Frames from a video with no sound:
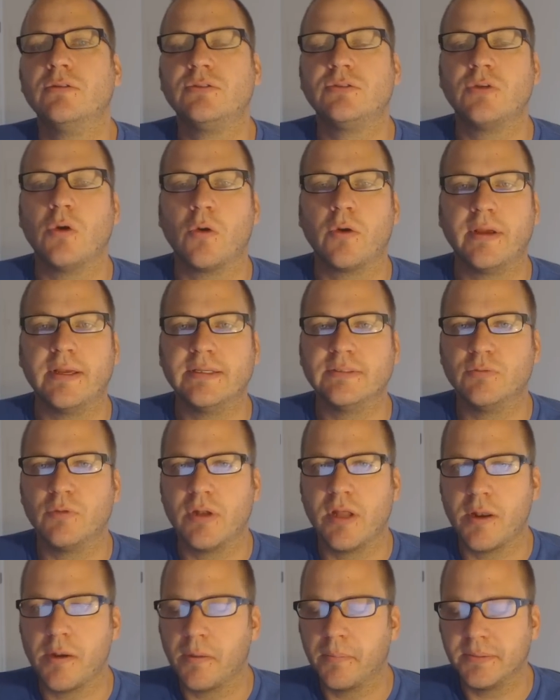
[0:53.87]
story is
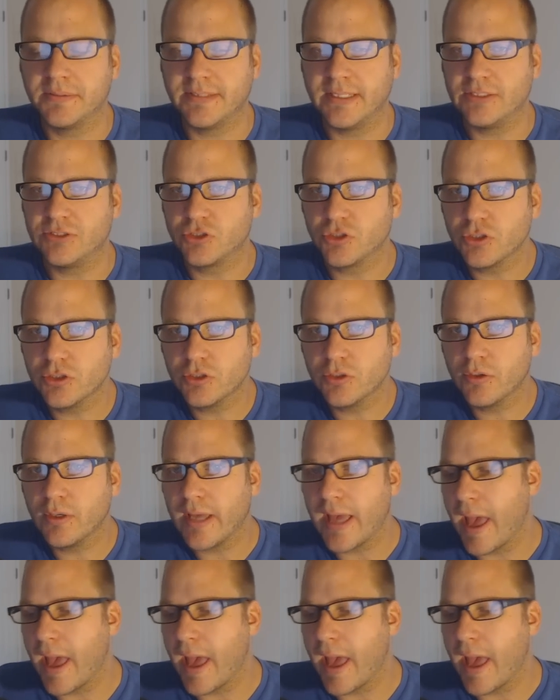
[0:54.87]
100% true.